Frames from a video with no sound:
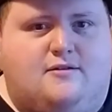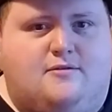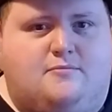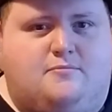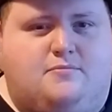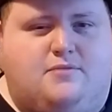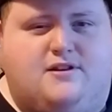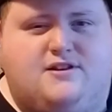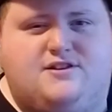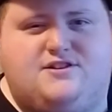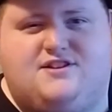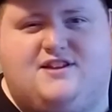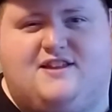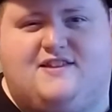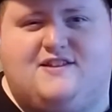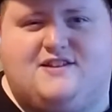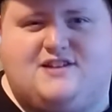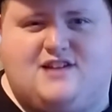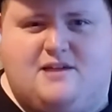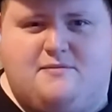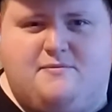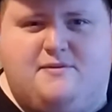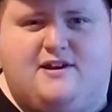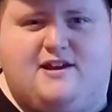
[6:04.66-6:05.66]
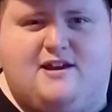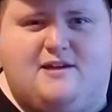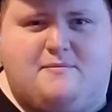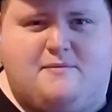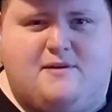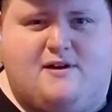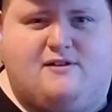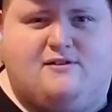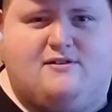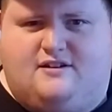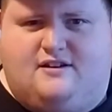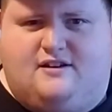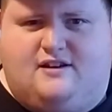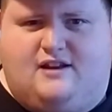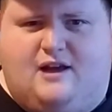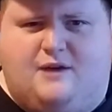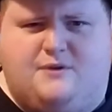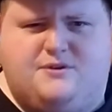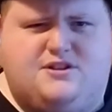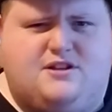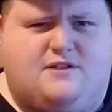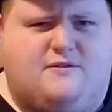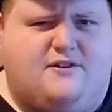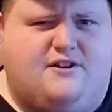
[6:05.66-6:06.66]
Plus, at the time it came out, I
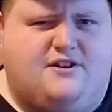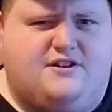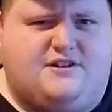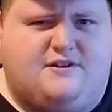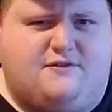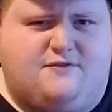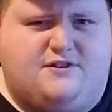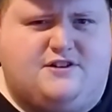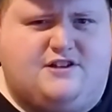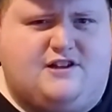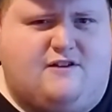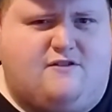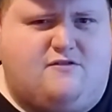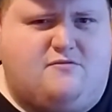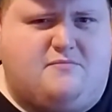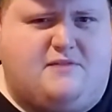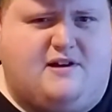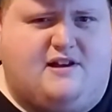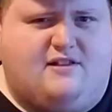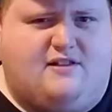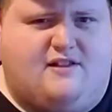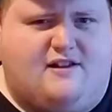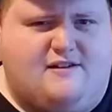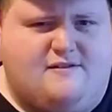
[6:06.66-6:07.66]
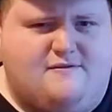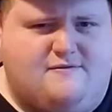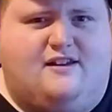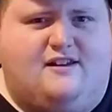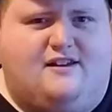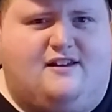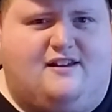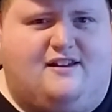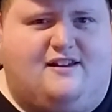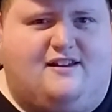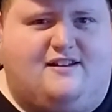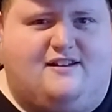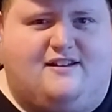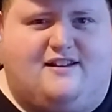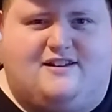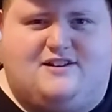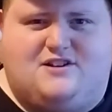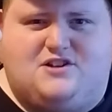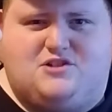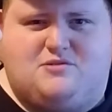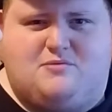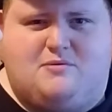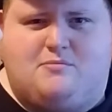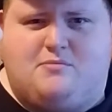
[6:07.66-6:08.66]
was at a very different time in my life, and I
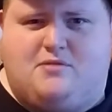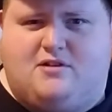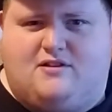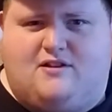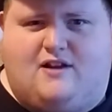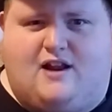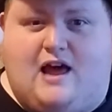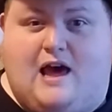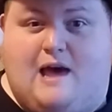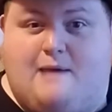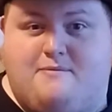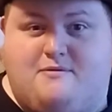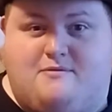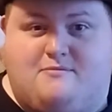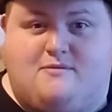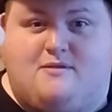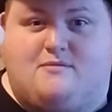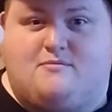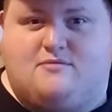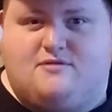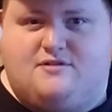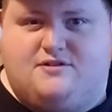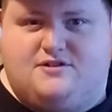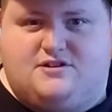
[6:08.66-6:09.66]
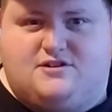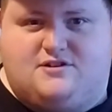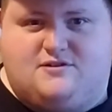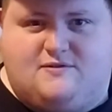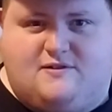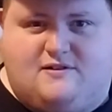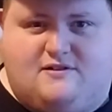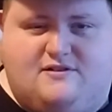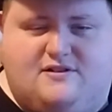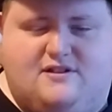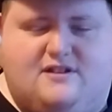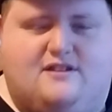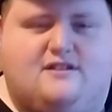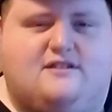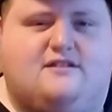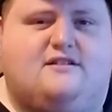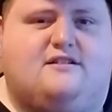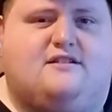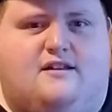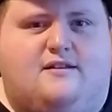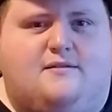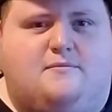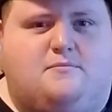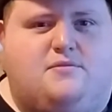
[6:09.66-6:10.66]
just remember a lot of happy memories surrounding it.
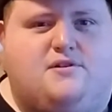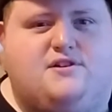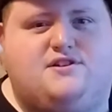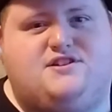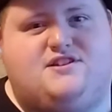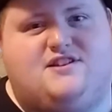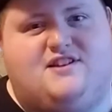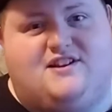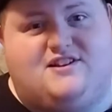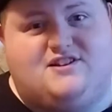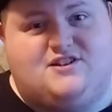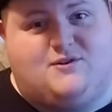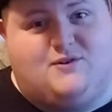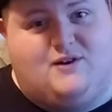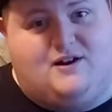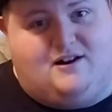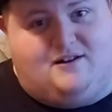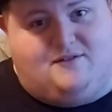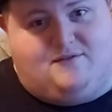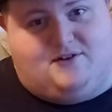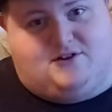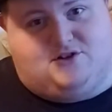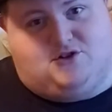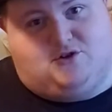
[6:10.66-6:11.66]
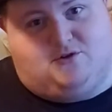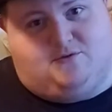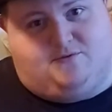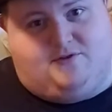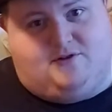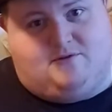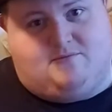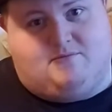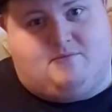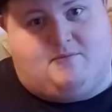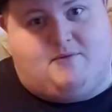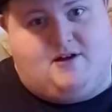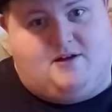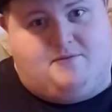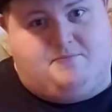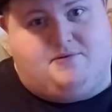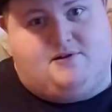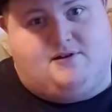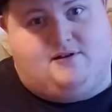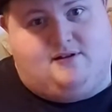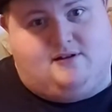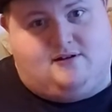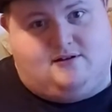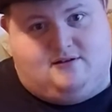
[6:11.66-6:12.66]
Plus, it is a great adventure film, in my
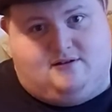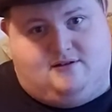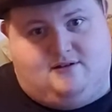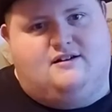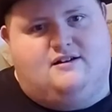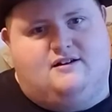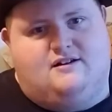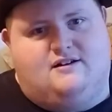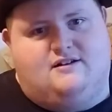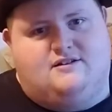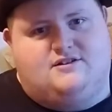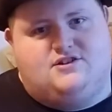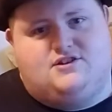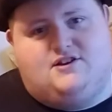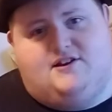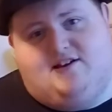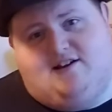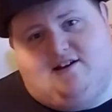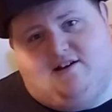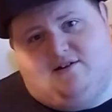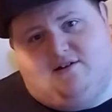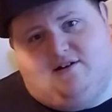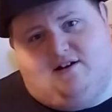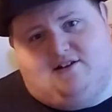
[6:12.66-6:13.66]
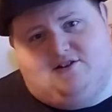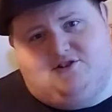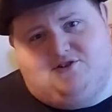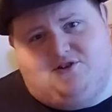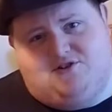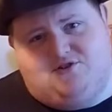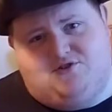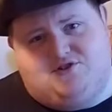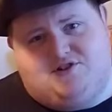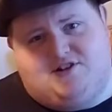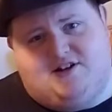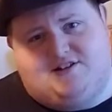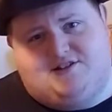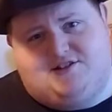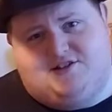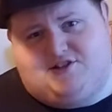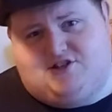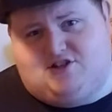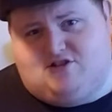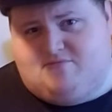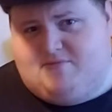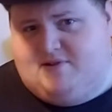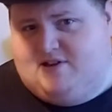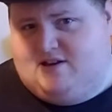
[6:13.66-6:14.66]
opinion. So yeah, On Stranger Tides is
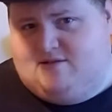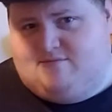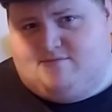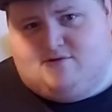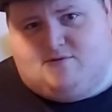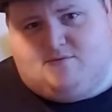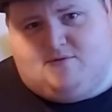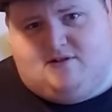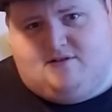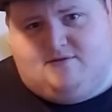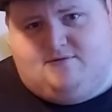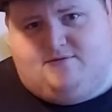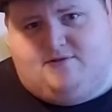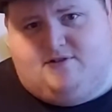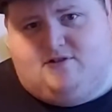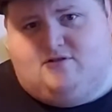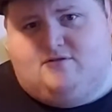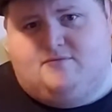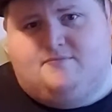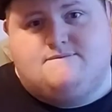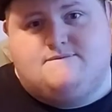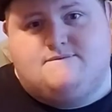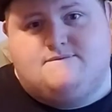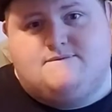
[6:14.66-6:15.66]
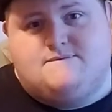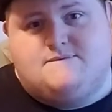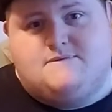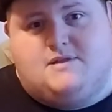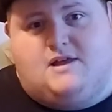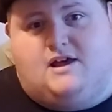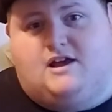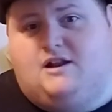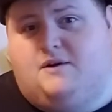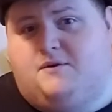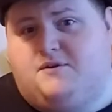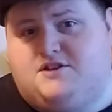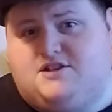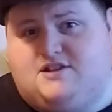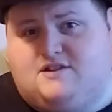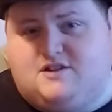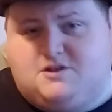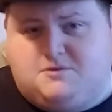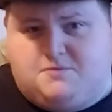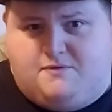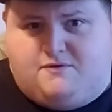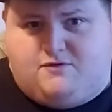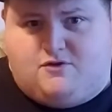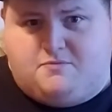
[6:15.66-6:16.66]
still my number one film. I know I said
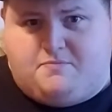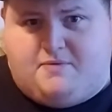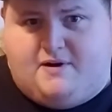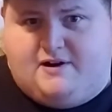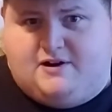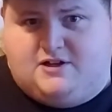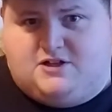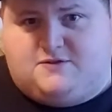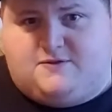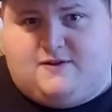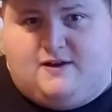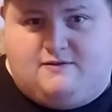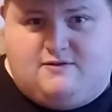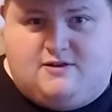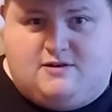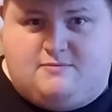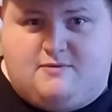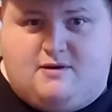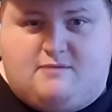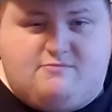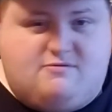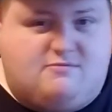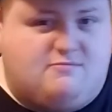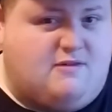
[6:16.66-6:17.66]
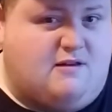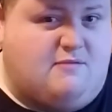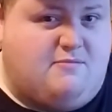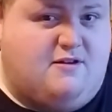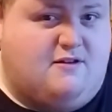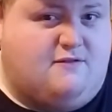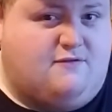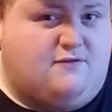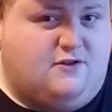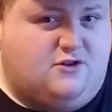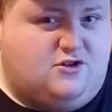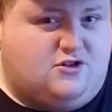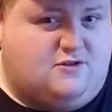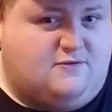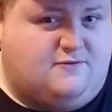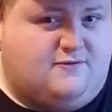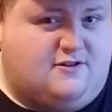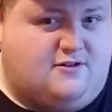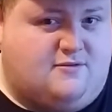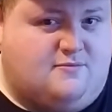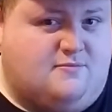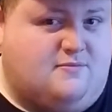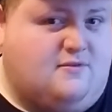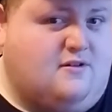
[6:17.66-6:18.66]
this before Pirates 5 came out, but maybe a future
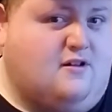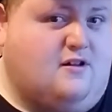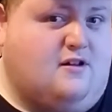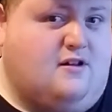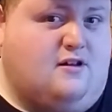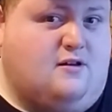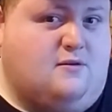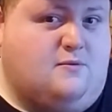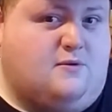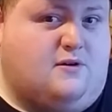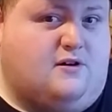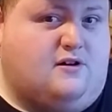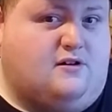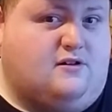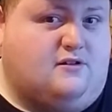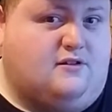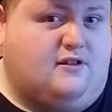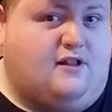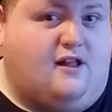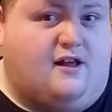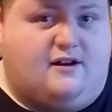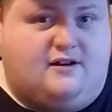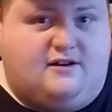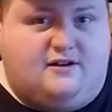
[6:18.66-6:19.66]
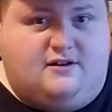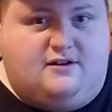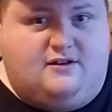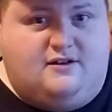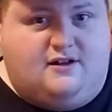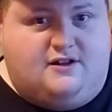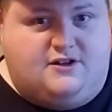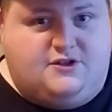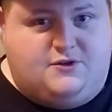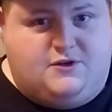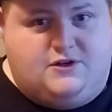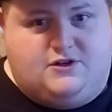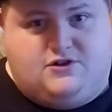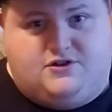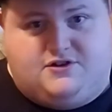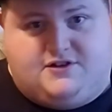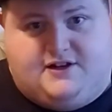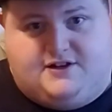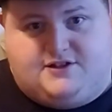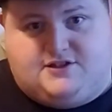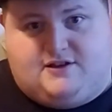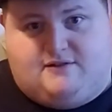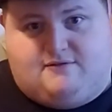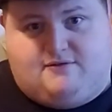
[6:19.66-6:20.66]
film will knock On Stranger
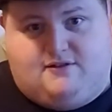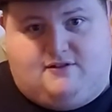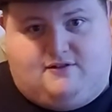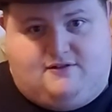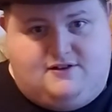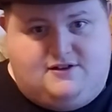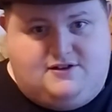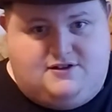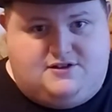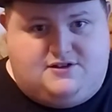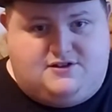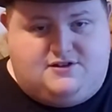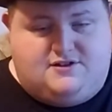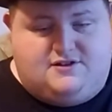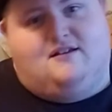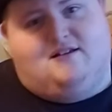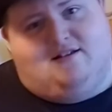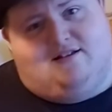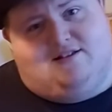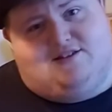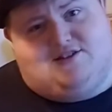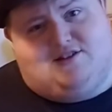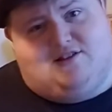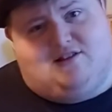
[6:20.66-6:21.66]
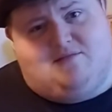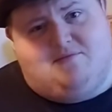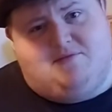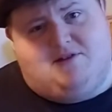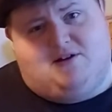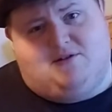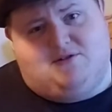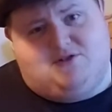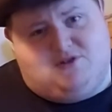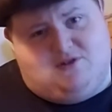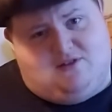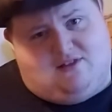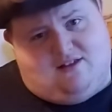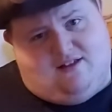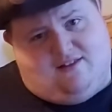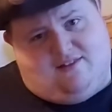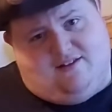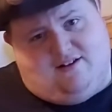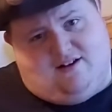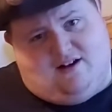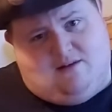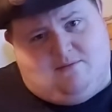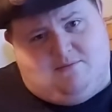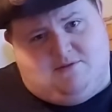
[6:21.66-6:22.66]
Tides off the list. So let me know what you thought in
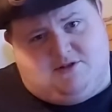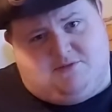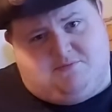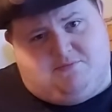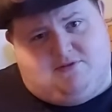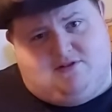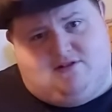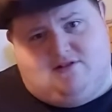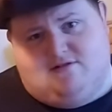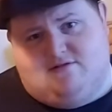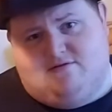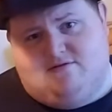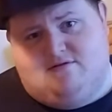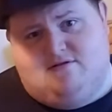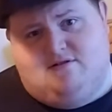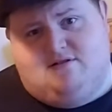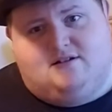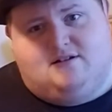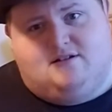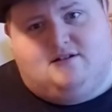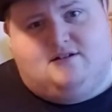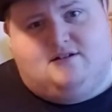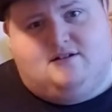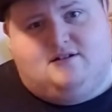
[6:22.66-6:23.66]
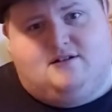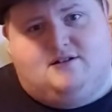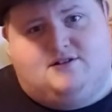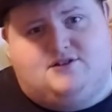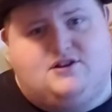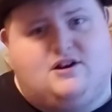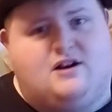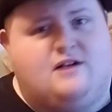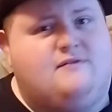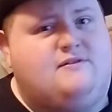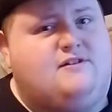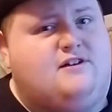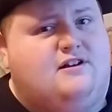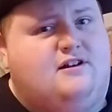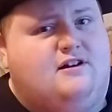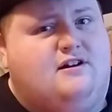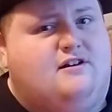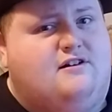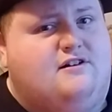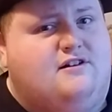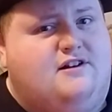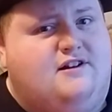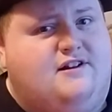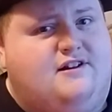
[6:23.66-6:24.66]
the comments below. Sorry I'm kinda
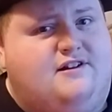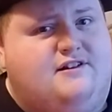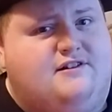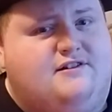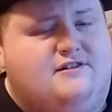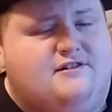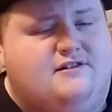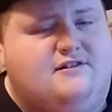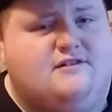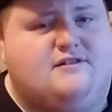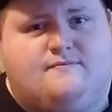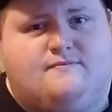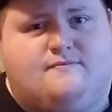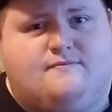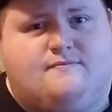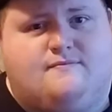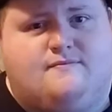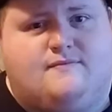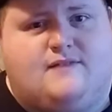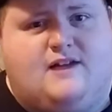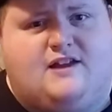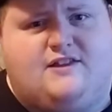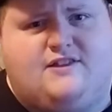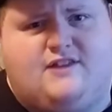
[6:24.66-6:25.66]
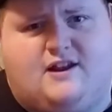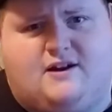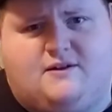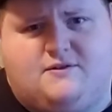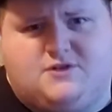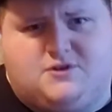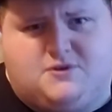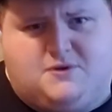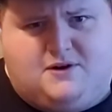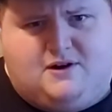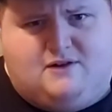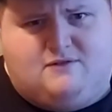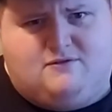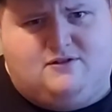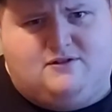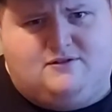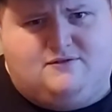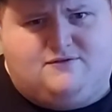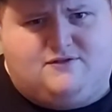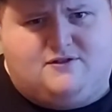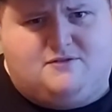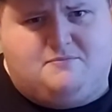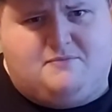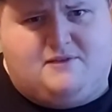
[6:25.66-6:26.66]
hard to hear. I thought I was recovering
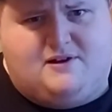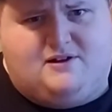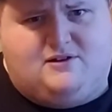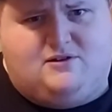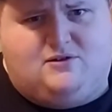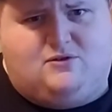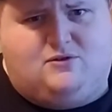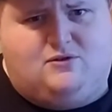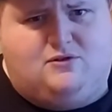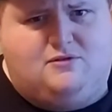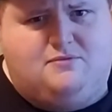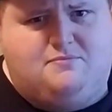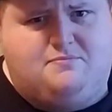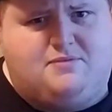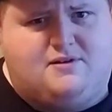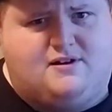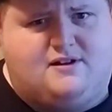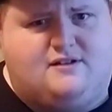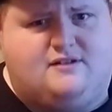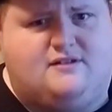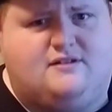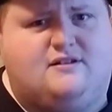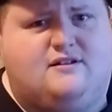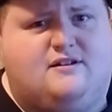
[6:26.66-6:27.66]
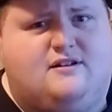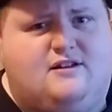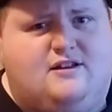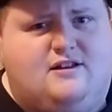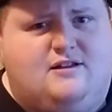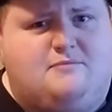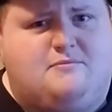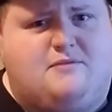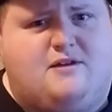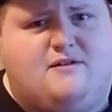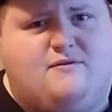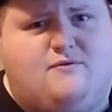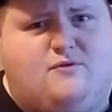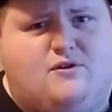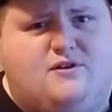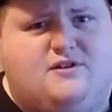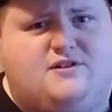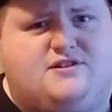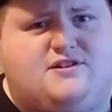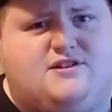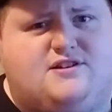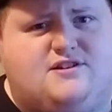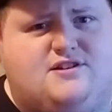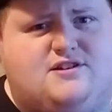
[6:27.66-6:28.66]
from my cold, but my
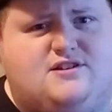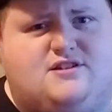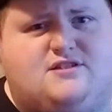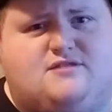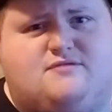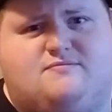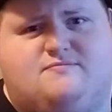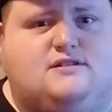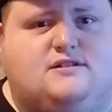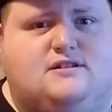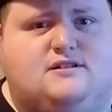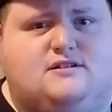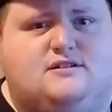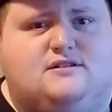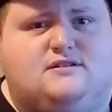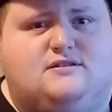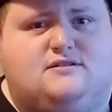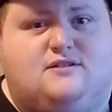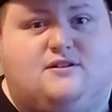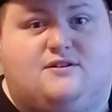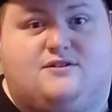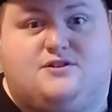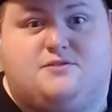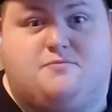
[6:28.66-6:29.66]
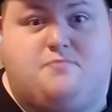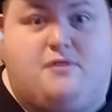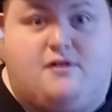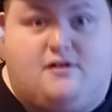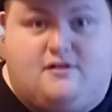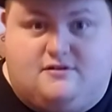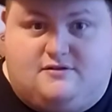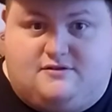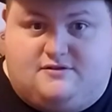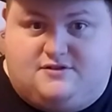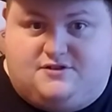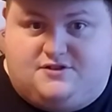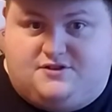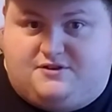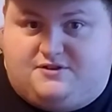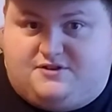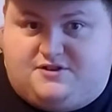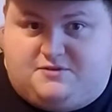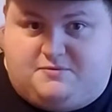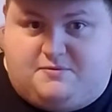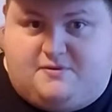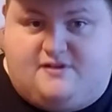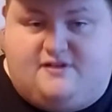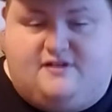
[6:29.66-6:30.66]
voice is going to pot, so to
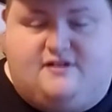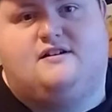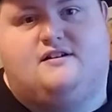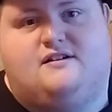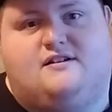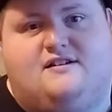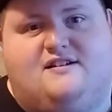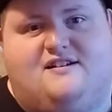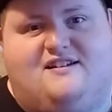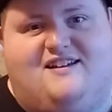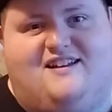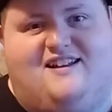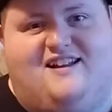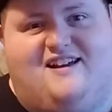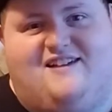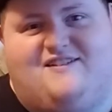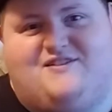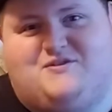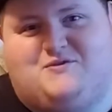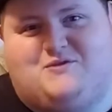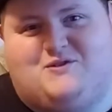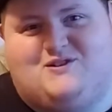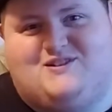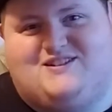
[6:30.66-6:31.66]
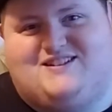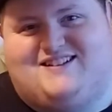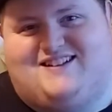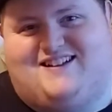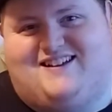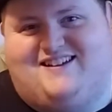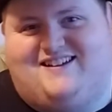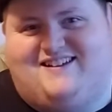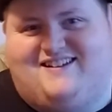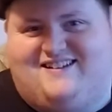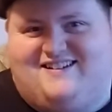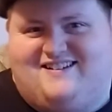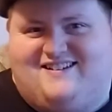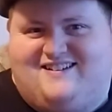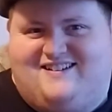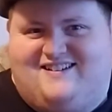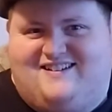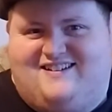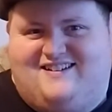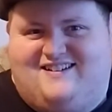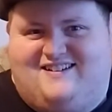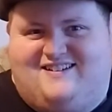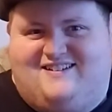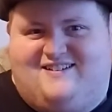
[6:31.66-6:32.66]
speak. And I had to work today.
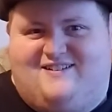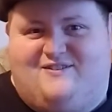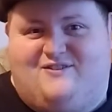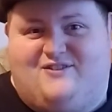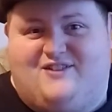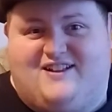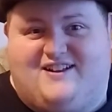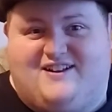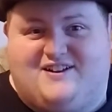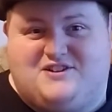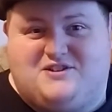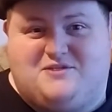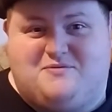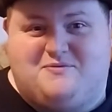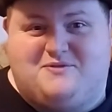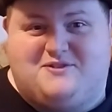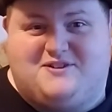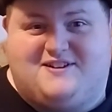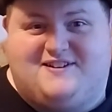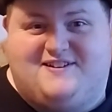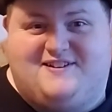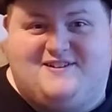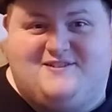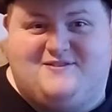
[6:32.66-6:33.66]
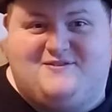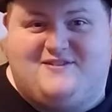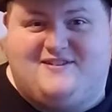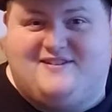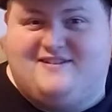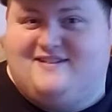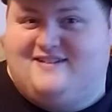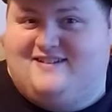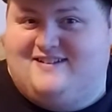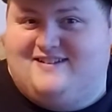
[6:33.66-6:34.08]
Hopefully customers can hear me.